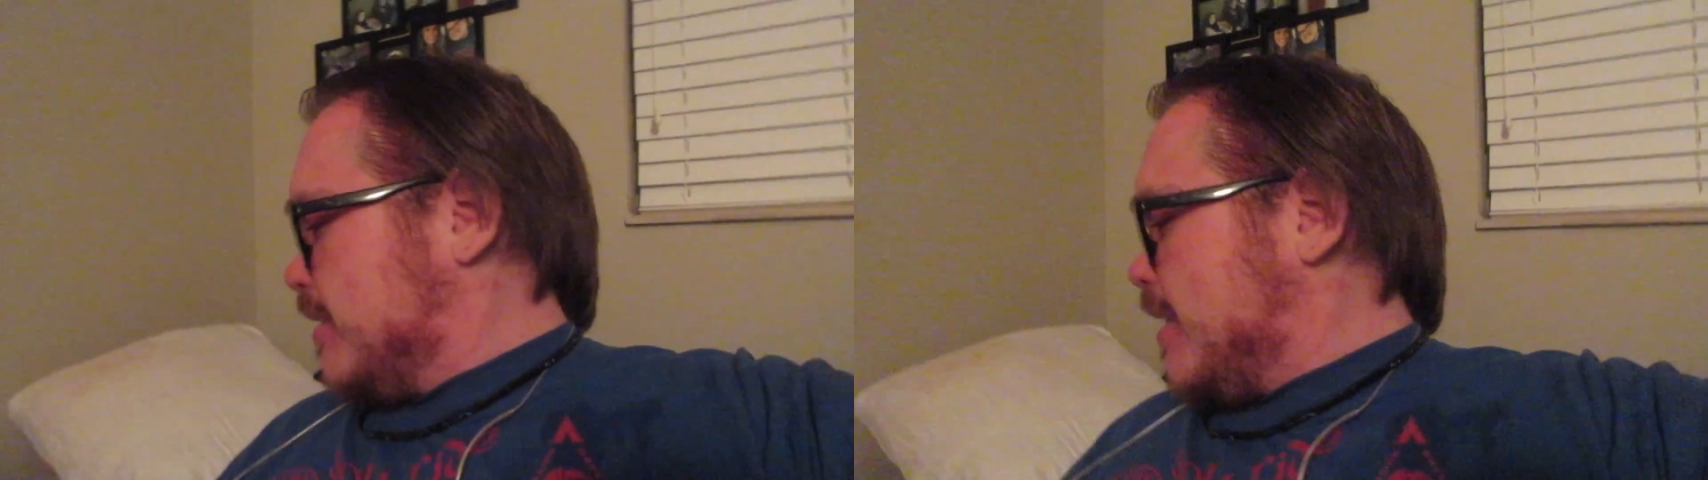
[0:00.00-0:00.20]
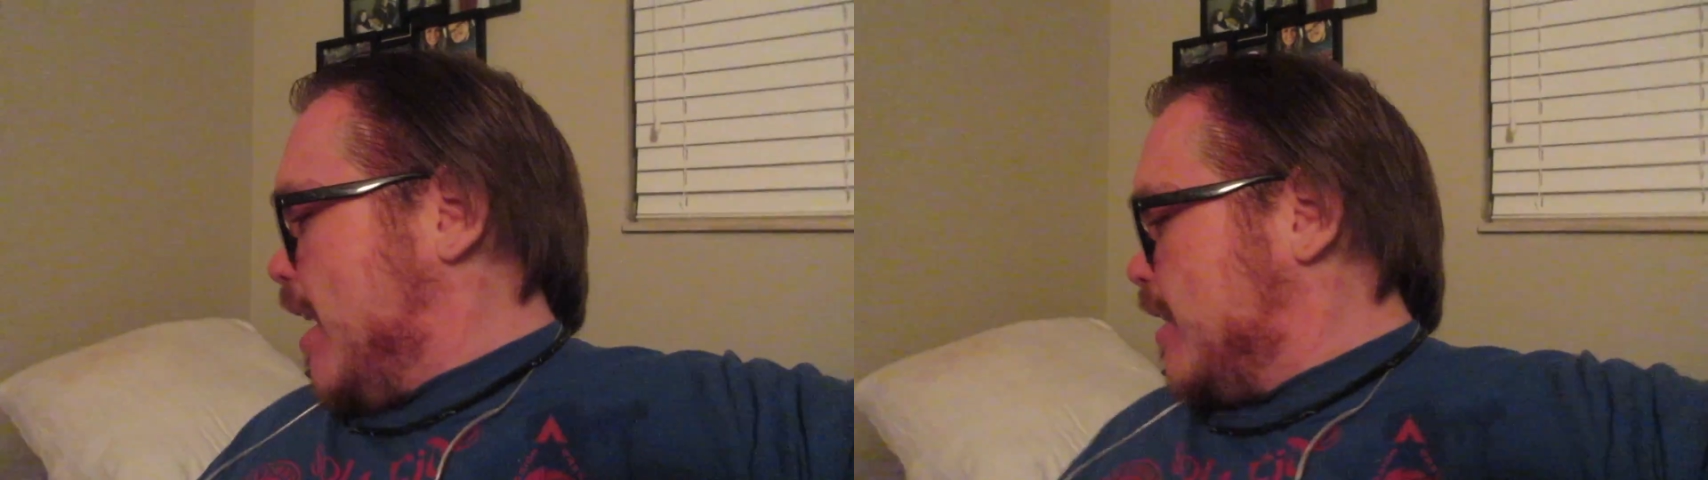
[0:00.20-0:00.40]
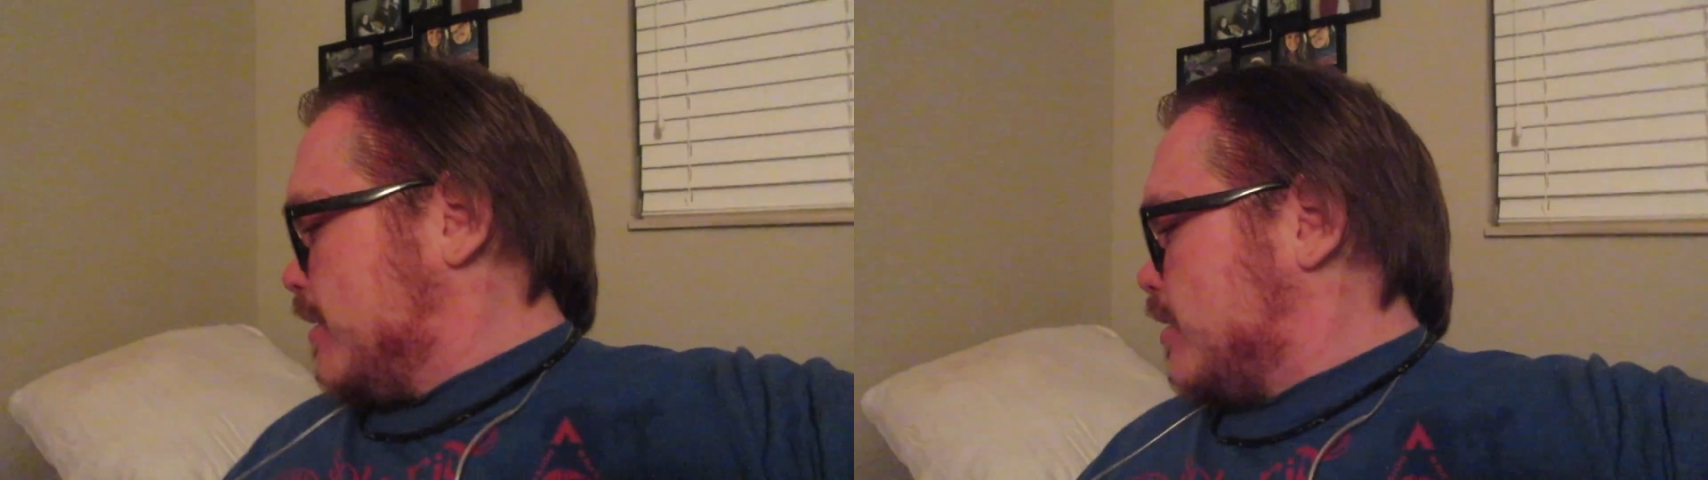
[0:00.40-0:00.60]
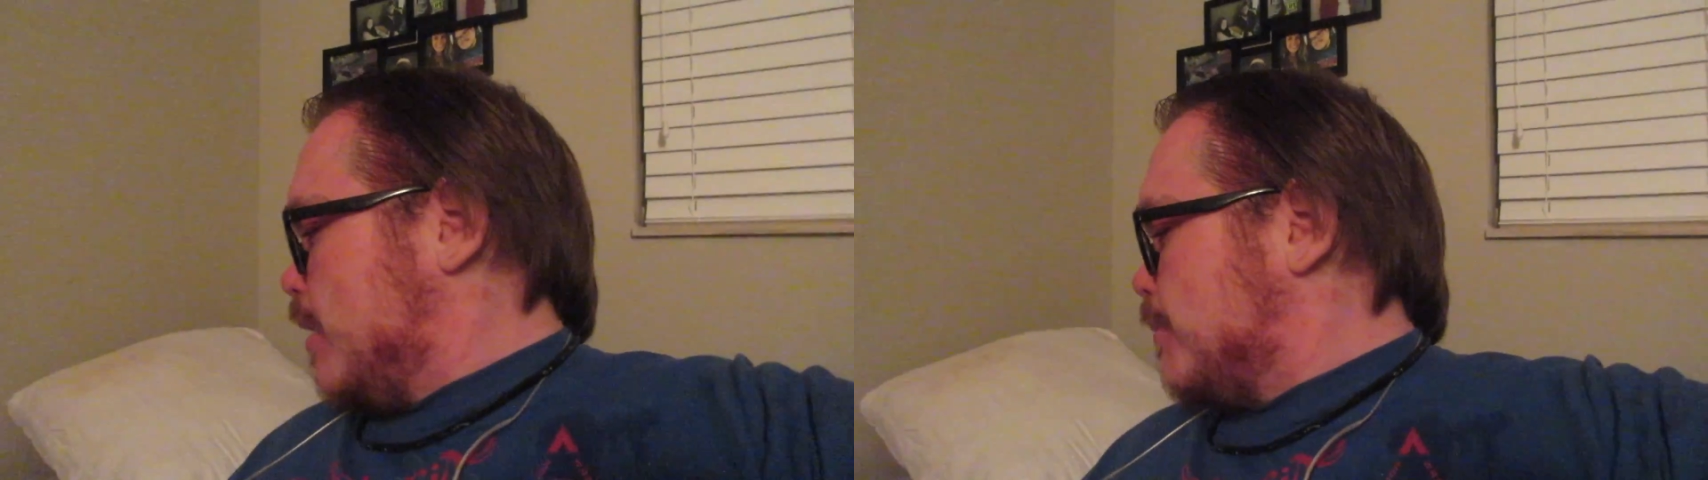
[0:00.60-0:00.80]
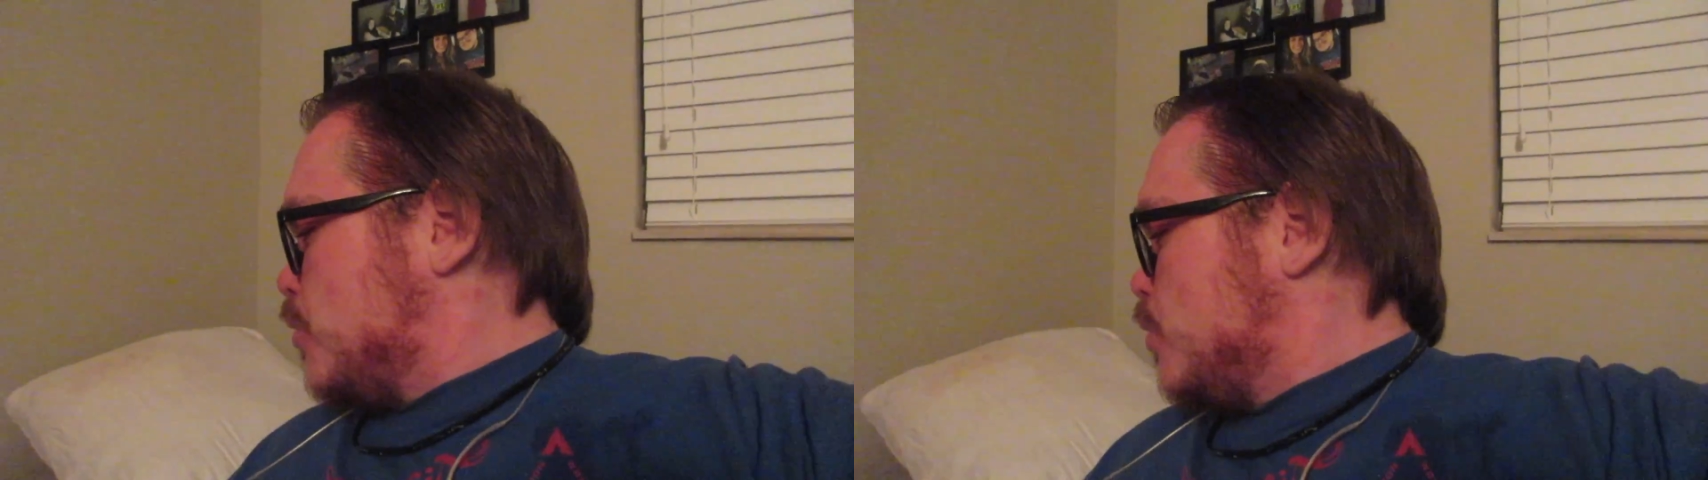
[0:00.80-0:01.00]
got
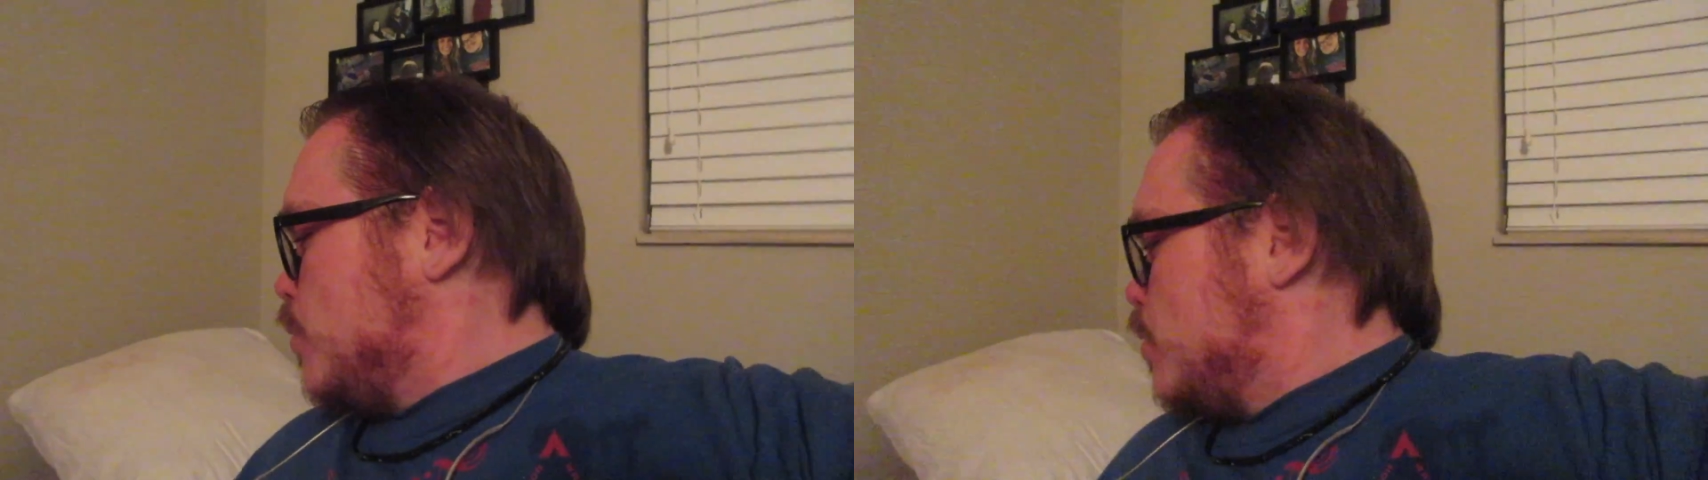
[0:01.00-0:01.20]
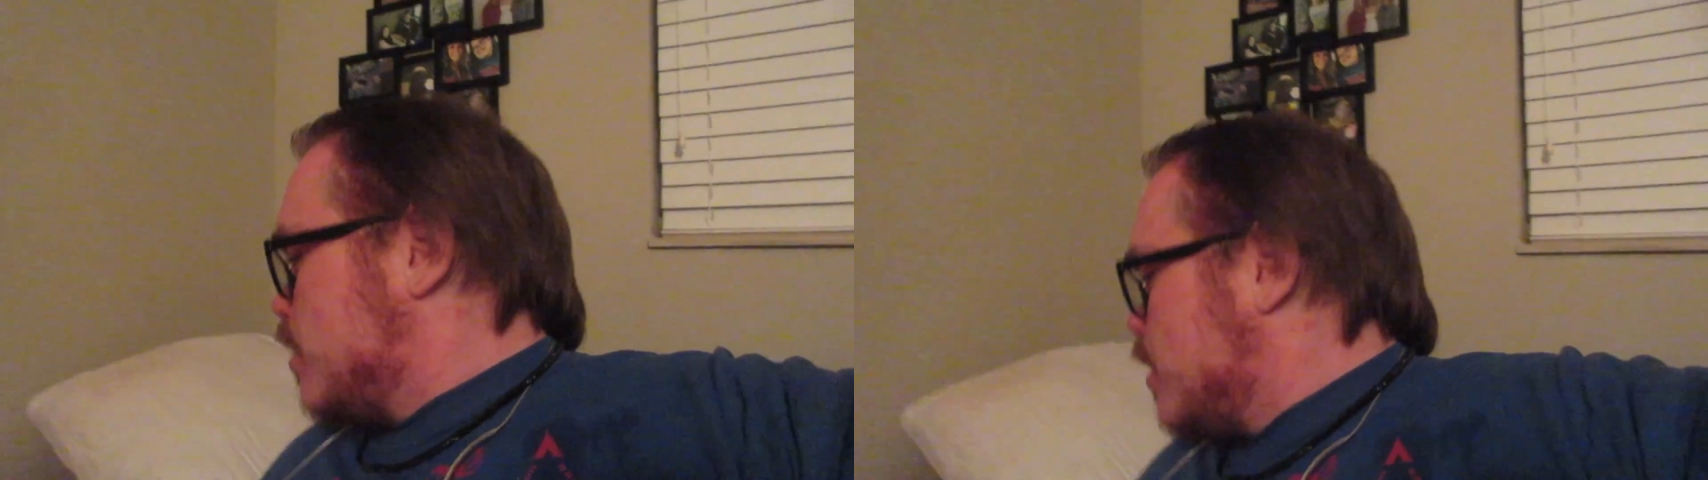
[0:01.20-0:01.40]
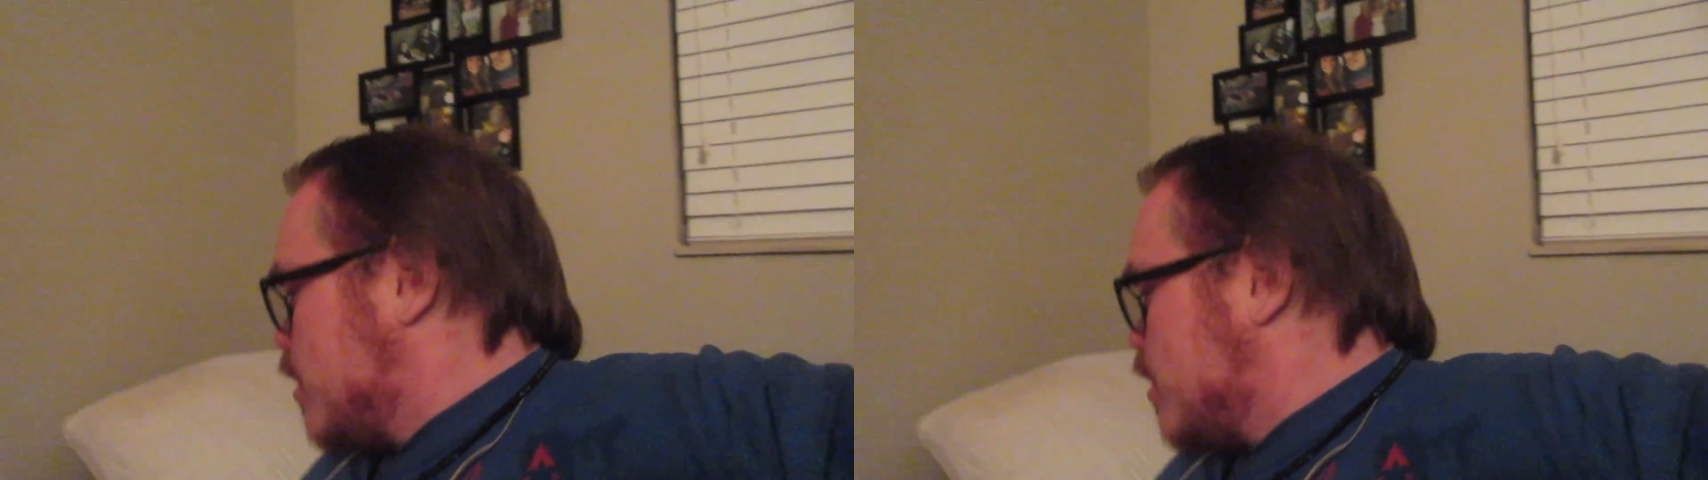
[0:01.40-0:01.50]
some too.